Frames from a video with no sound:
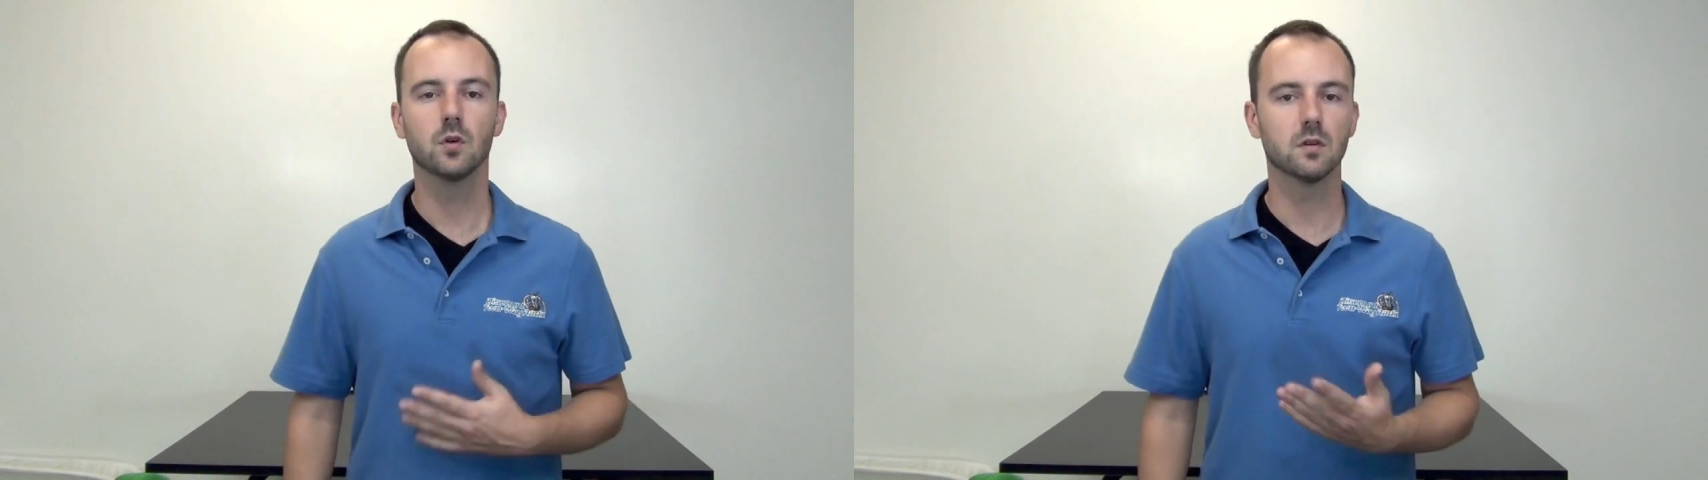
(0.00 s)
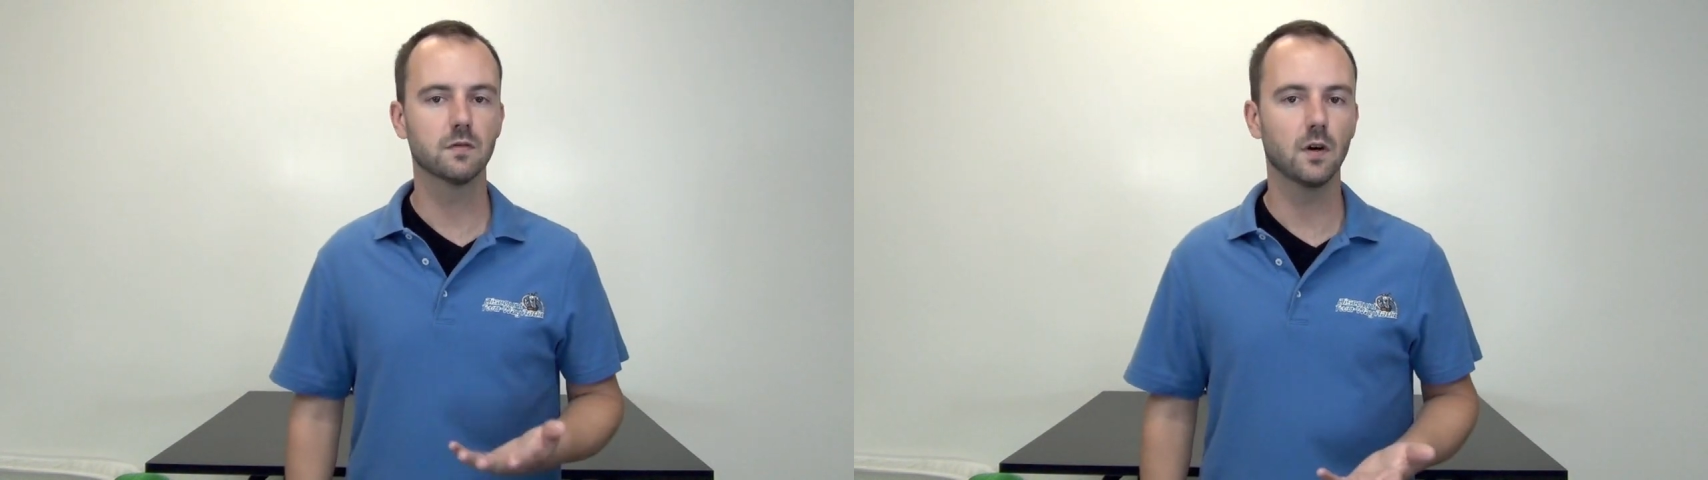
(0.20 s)

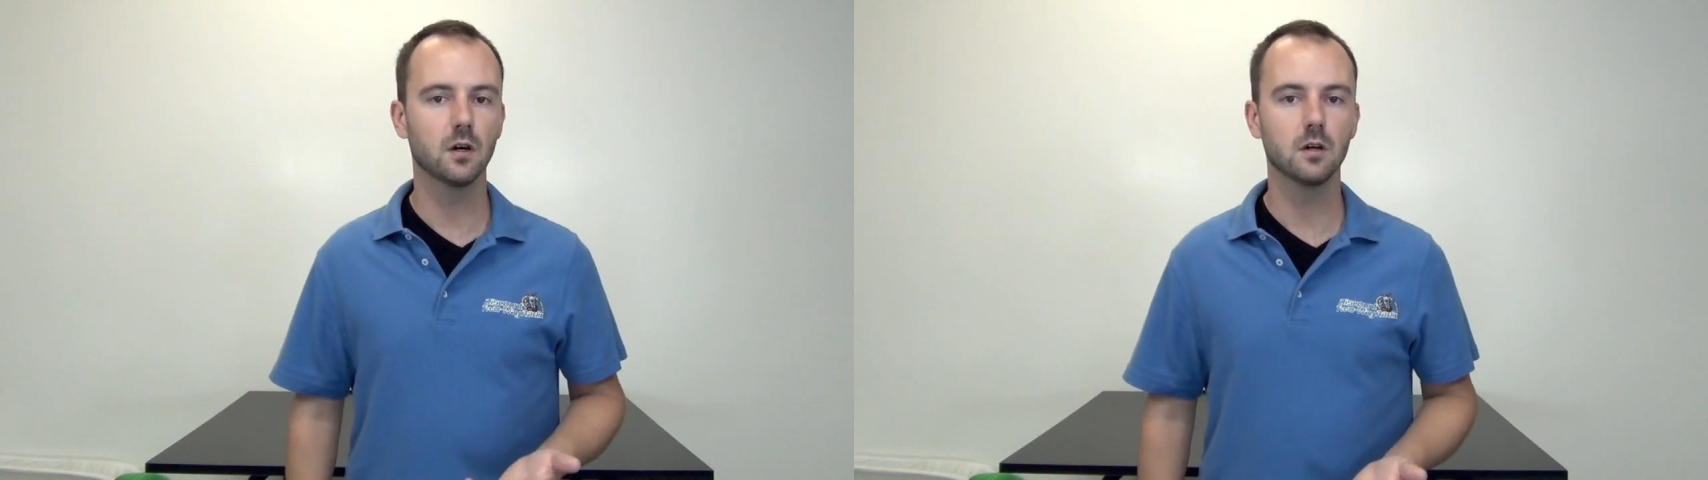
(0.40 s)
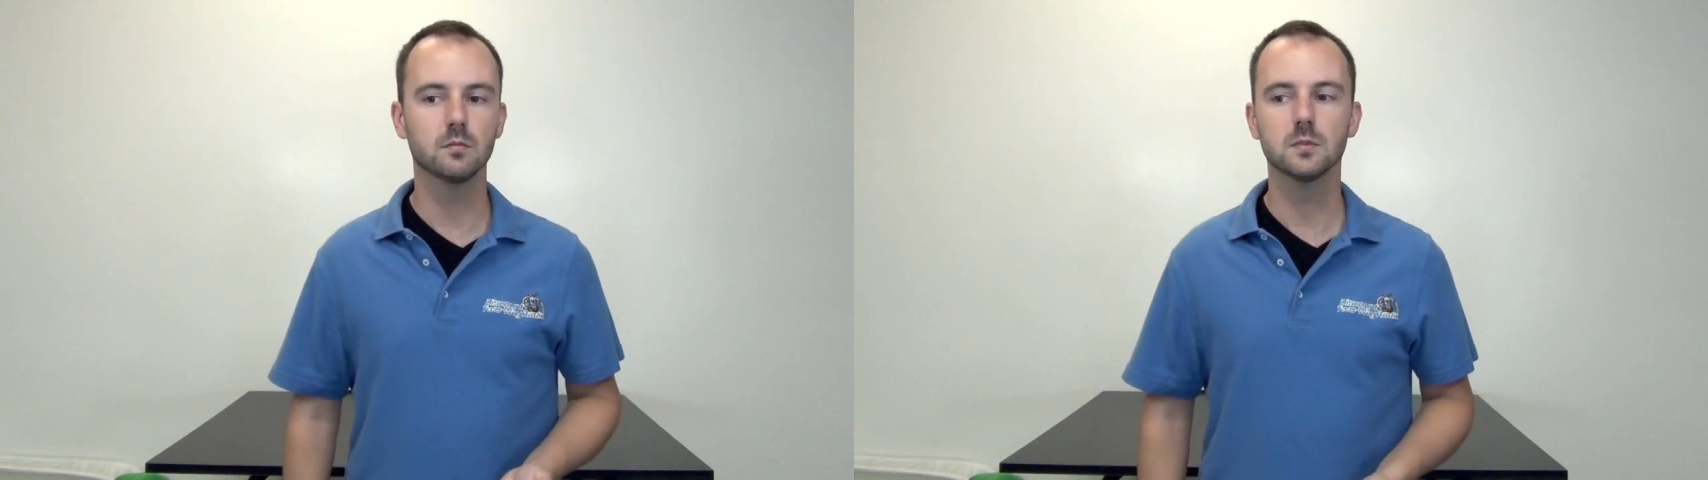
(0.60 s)
you're on a
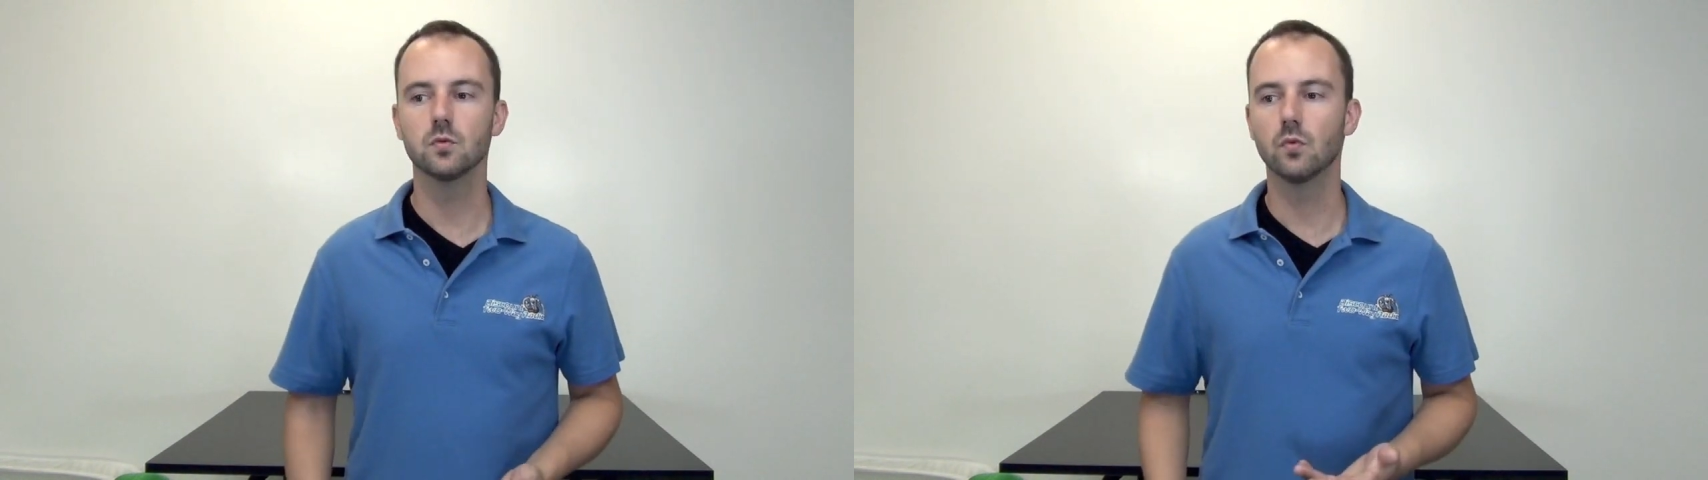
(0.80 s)
farm,